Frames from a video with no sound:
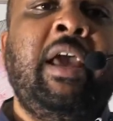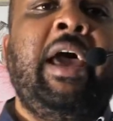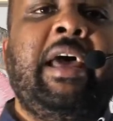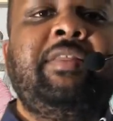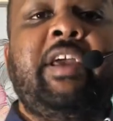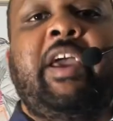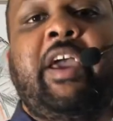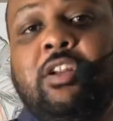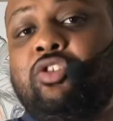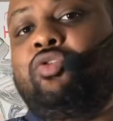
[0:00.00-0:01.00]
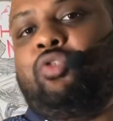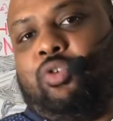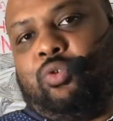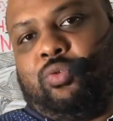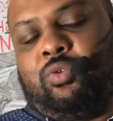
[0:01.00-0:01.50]
And the
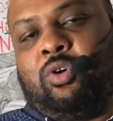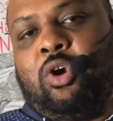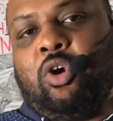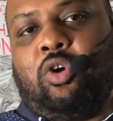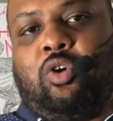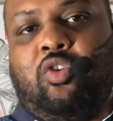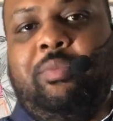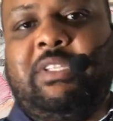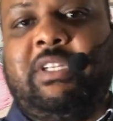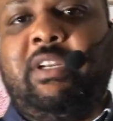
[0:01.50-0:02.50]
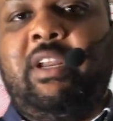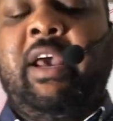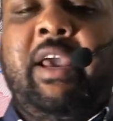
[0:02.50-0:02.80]
heterochromatin